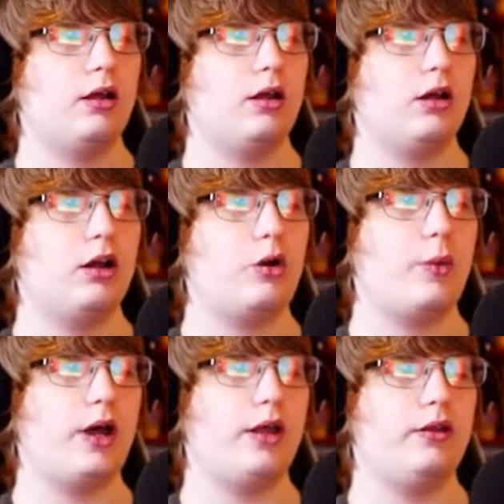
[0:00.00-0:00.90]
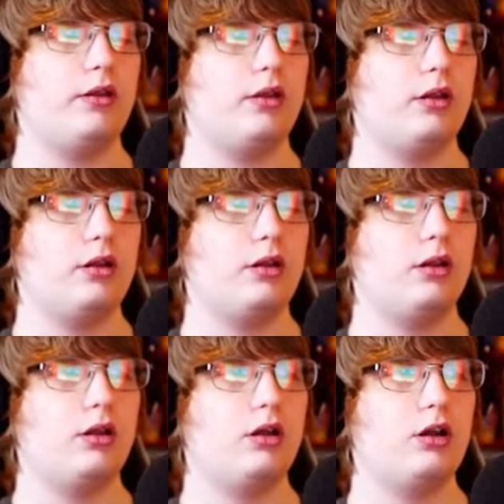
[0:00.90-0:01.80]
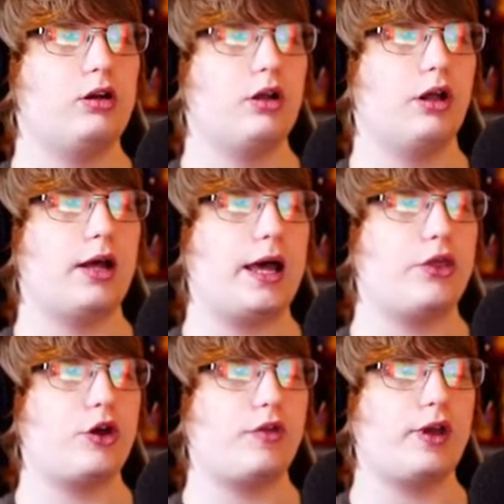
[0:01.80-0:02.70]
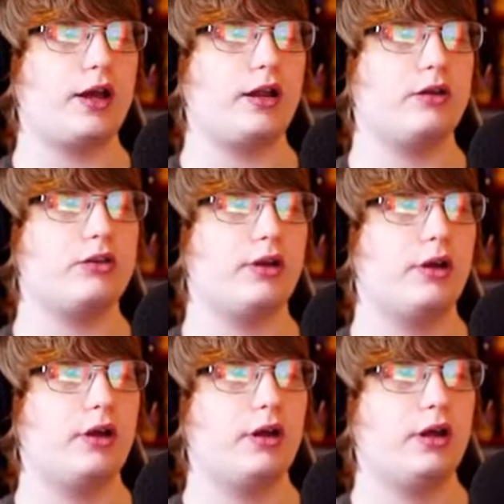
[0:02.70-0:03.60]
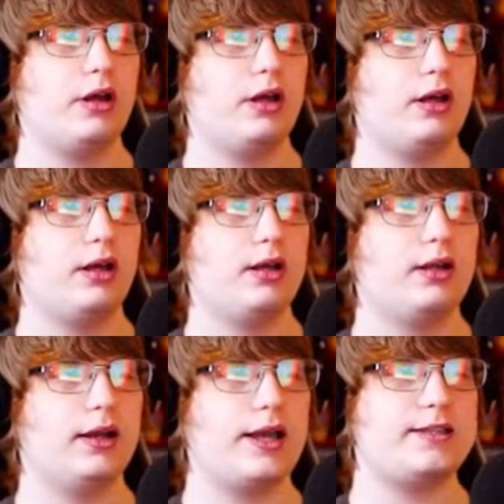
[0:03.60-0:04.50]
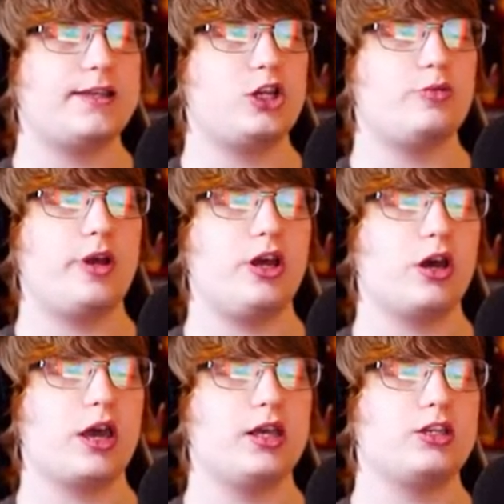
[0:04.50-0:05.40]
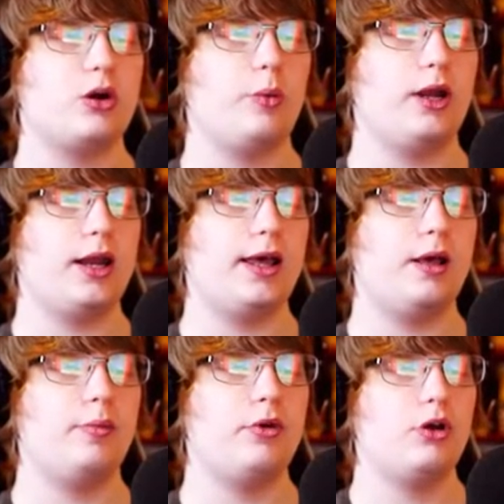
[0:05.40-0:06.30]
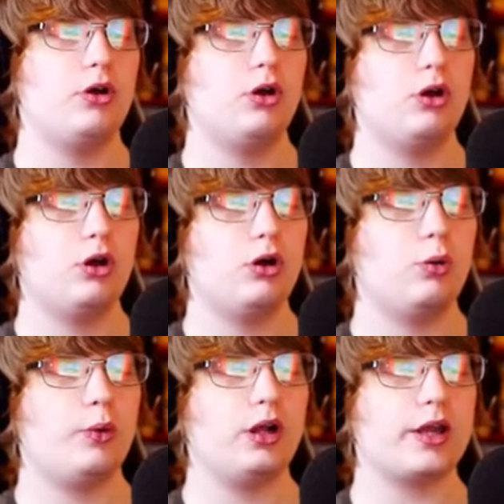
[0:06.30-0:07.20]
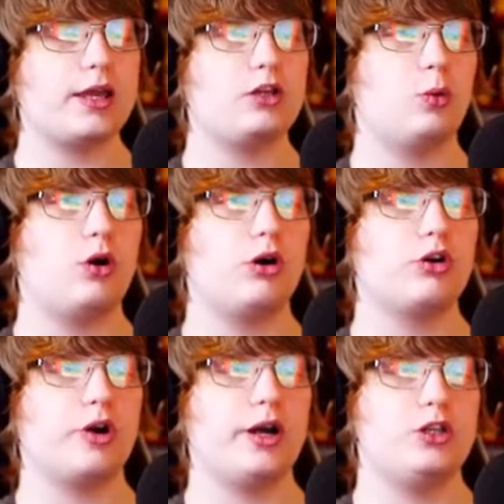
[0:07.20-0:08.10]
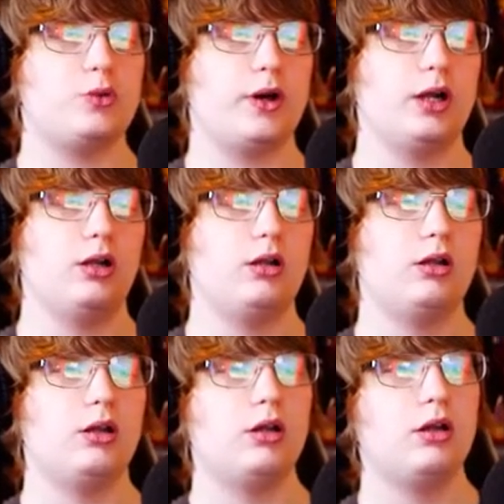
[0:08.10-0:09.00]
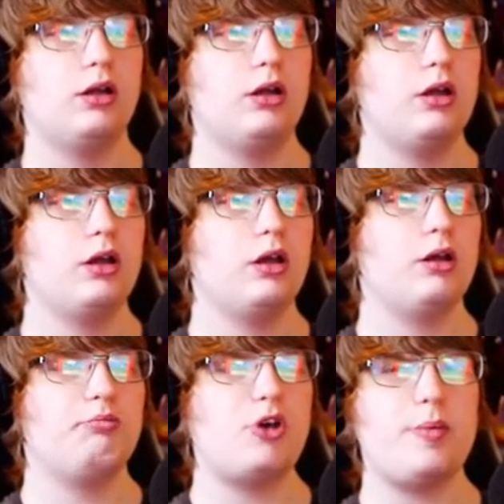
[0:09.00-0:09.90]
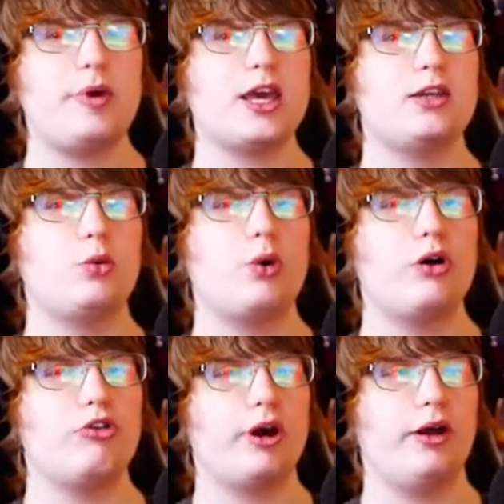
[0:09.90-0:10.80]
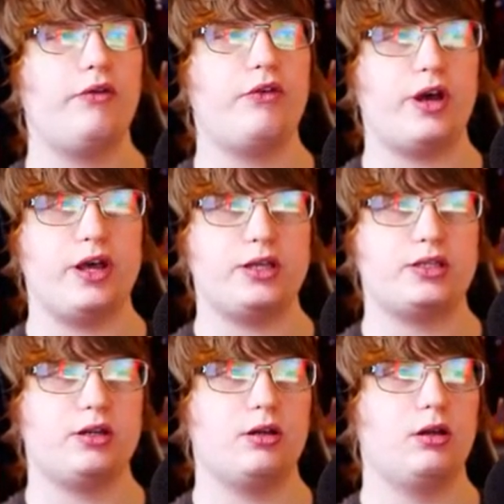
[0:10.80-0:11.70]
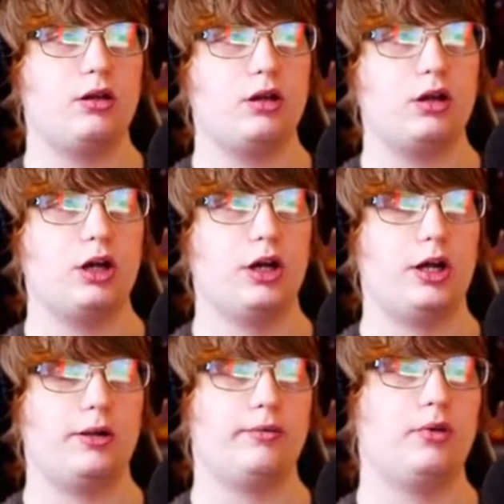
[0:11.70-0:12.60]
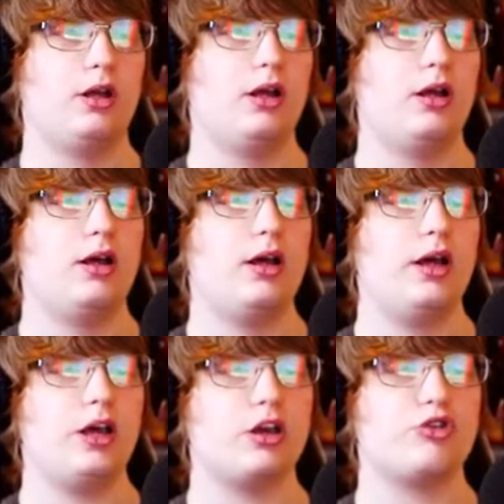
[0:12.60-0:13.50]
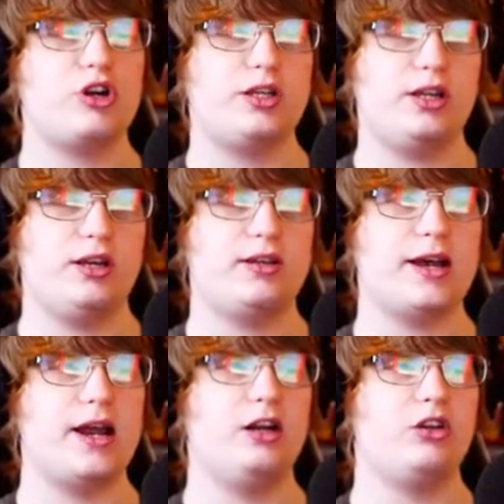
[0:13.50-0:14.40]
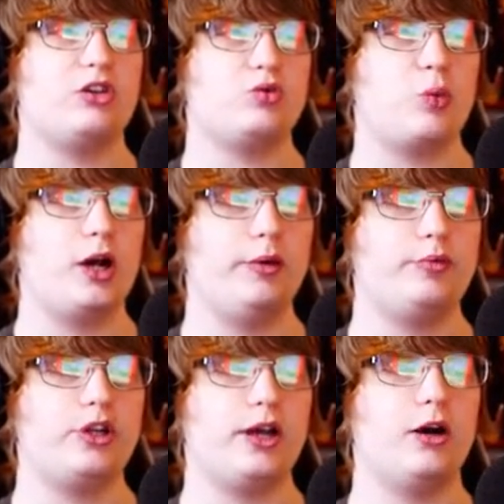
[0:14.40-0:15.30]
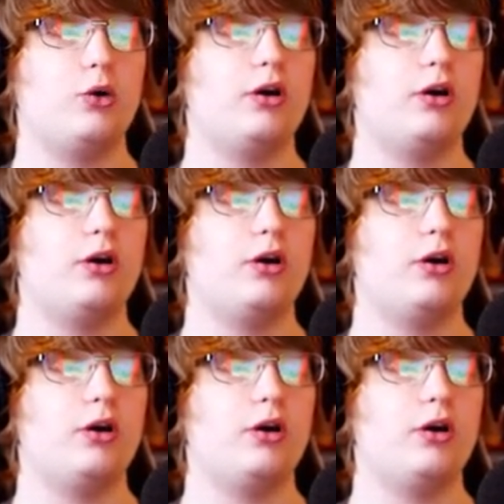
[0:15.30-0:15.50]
I no, wait. Oh no, I thought they had less HP. Okay, so we'll um we'll get a war cry as well. Maybe get a war cry first. Oh. It critted and it just wiped it out.